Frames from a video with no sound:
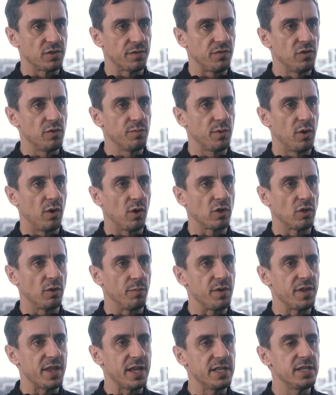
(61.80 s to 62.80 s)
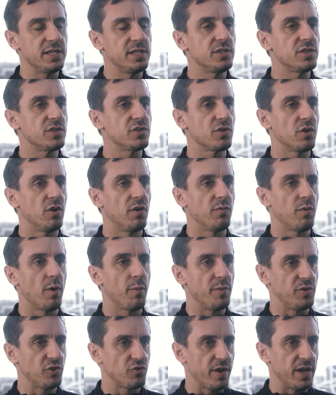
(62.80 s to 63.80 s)
as a football club, you're then into sort of what
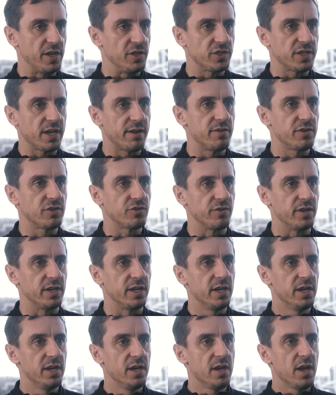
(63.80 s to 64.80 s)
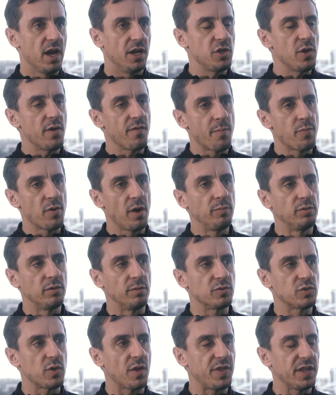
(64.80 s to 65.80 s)
would be strange territory and you have a
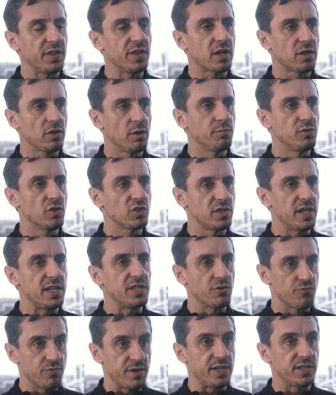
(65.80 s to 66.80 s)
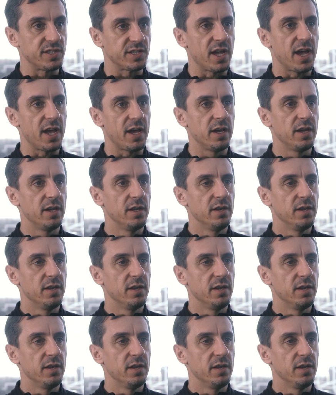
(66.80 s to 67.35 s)
problem. So I think the club does need to reset.